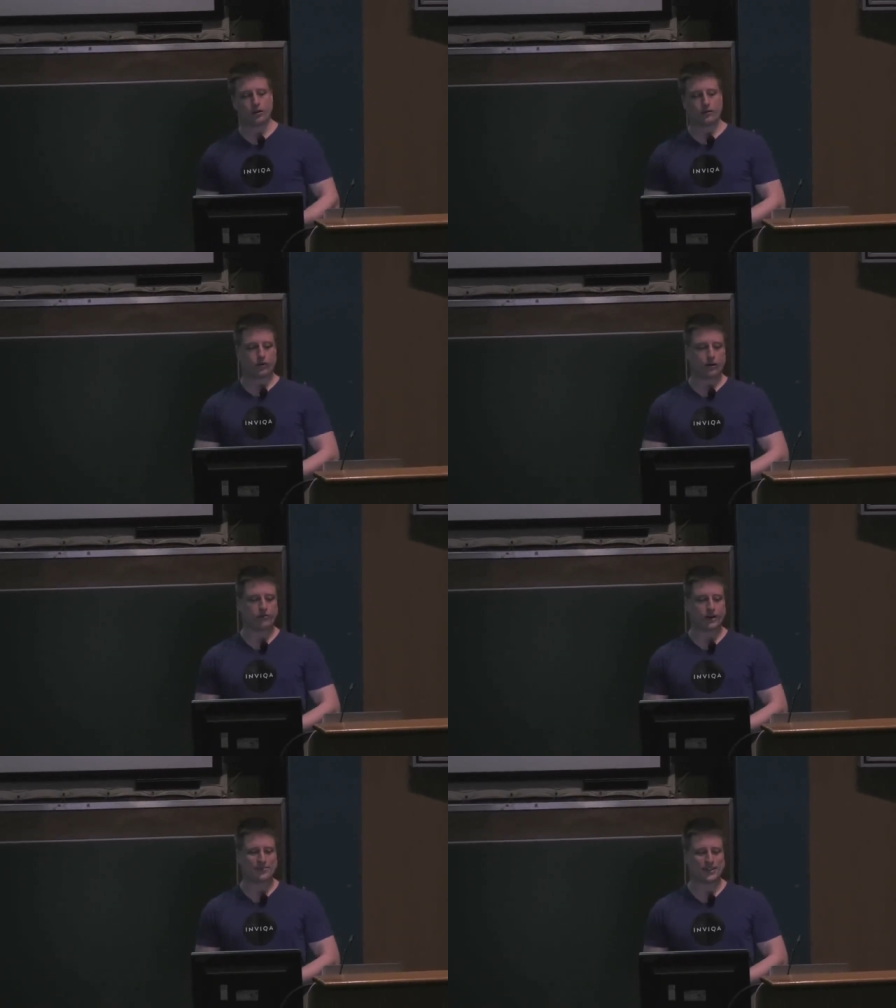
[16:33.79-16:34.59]
That's all
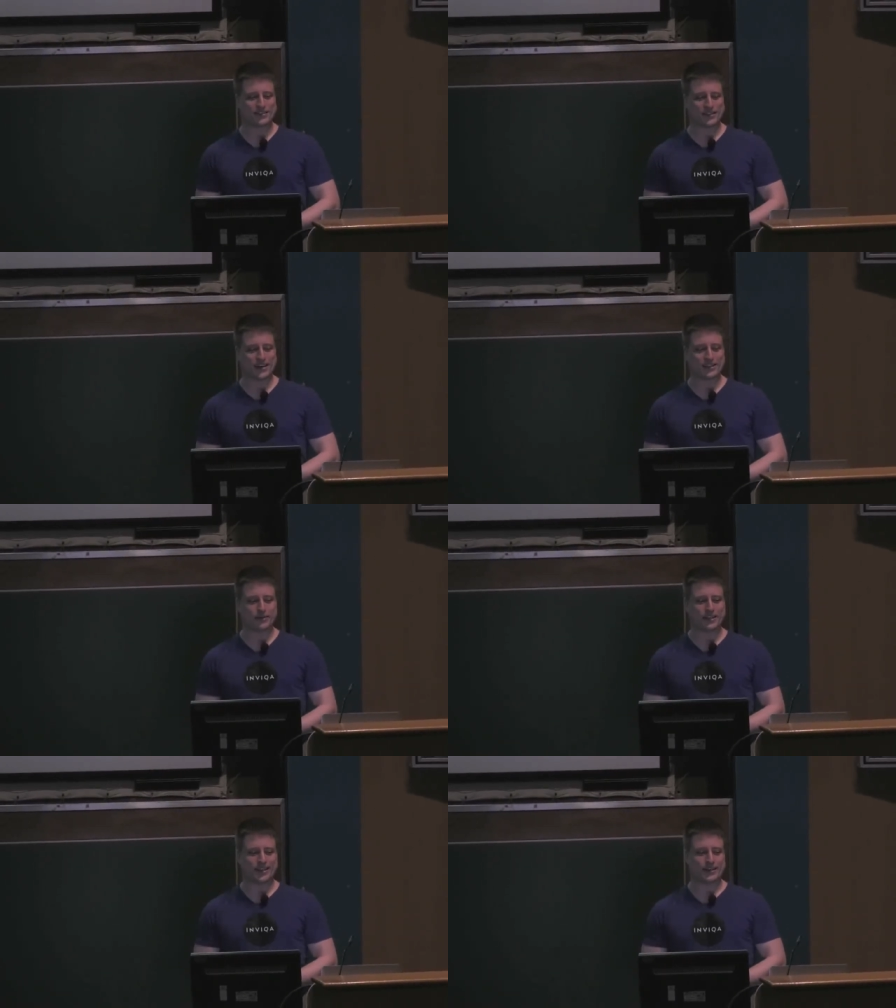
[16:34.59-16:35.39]
it really means for head
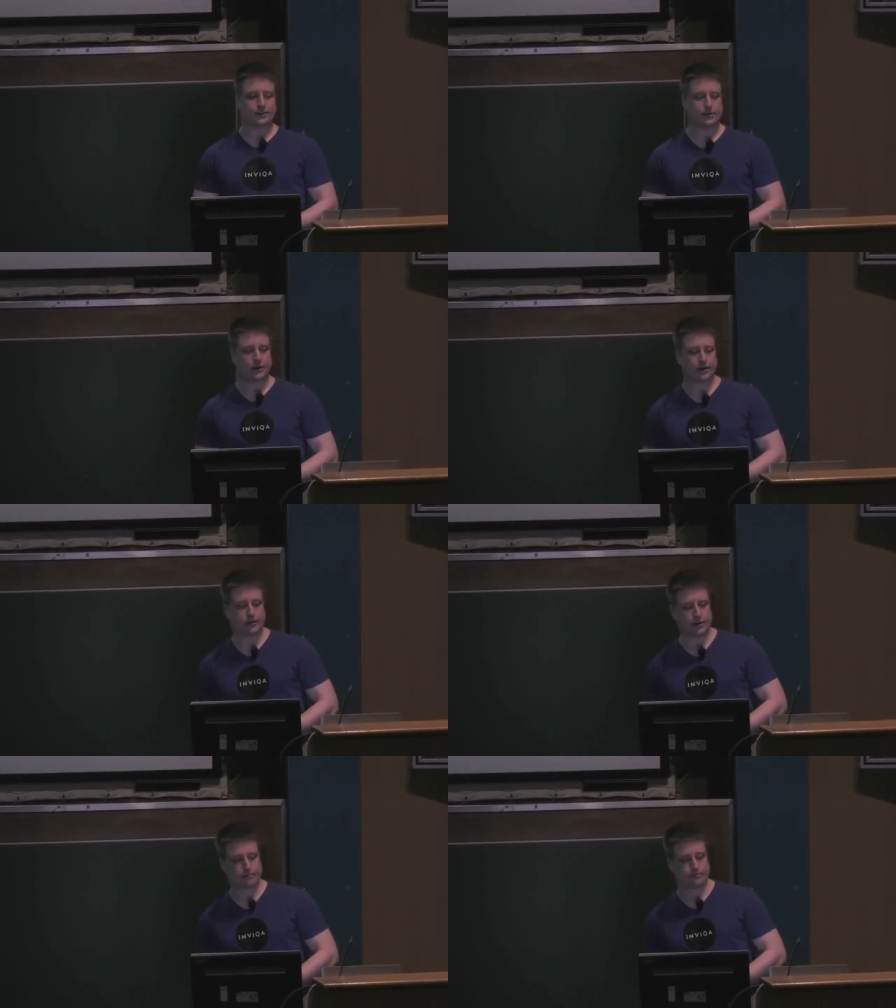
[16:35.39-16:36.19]
to be attached to
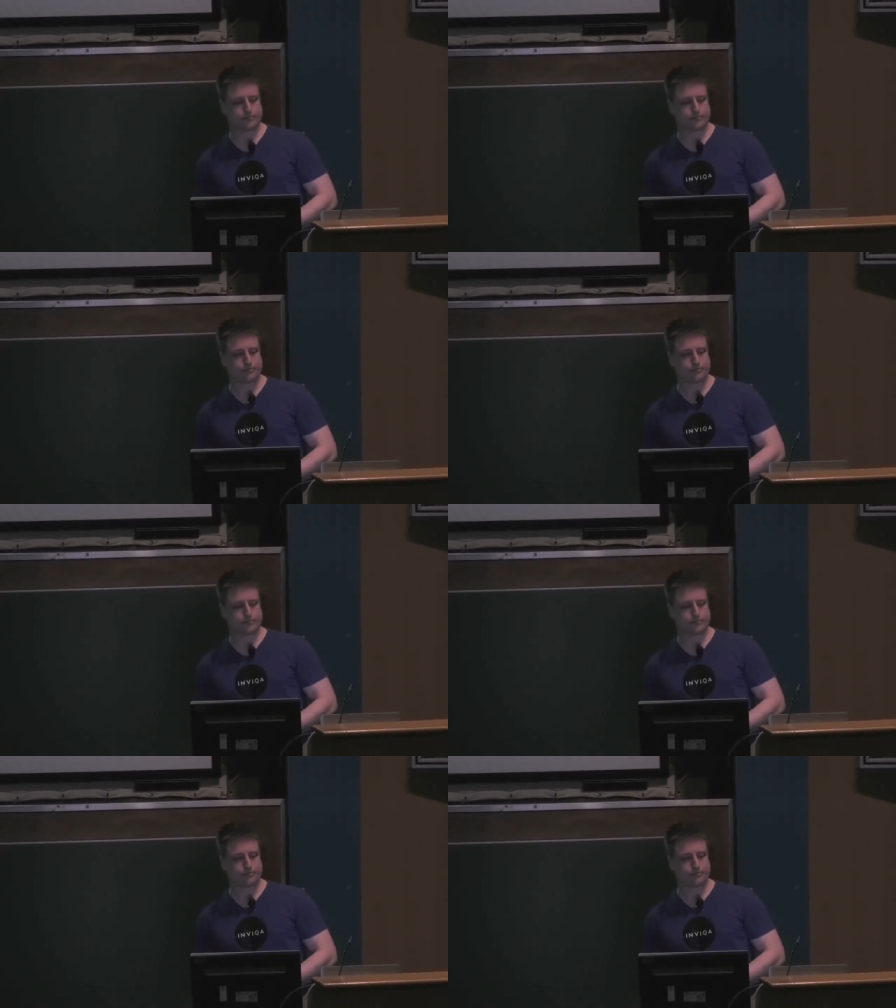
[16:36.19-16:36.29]
anything.